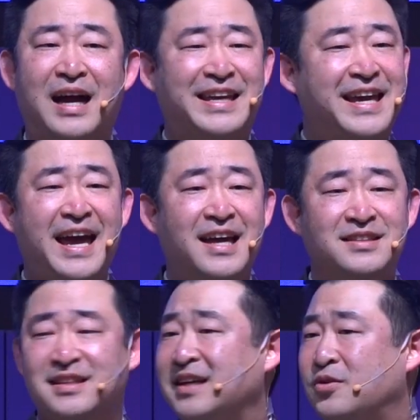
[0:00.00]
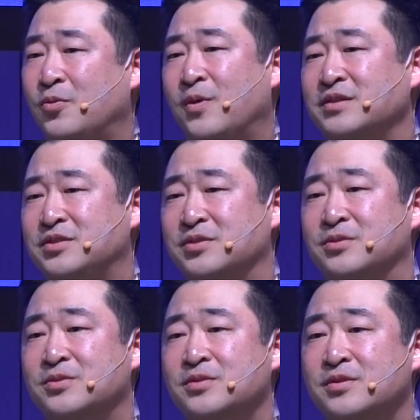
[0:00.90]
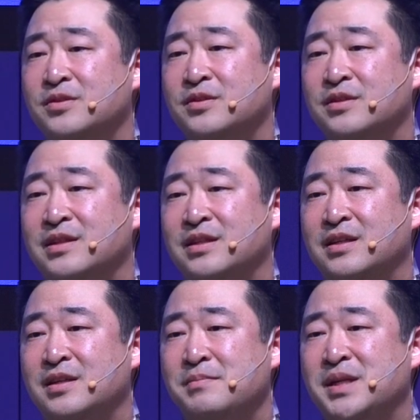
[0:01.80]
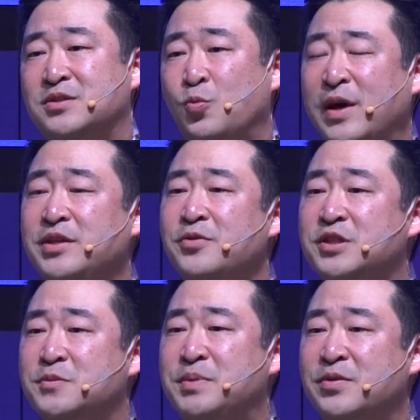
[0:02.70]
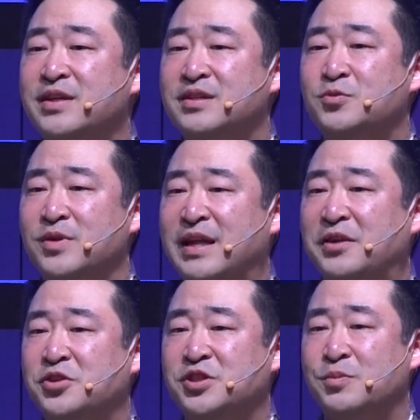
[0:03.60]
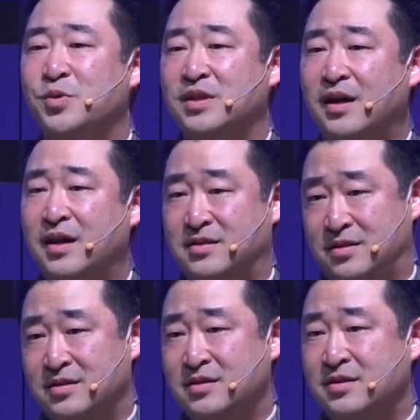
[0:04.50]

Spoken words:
I can't and I don't want to. Because when you experience relationship with God,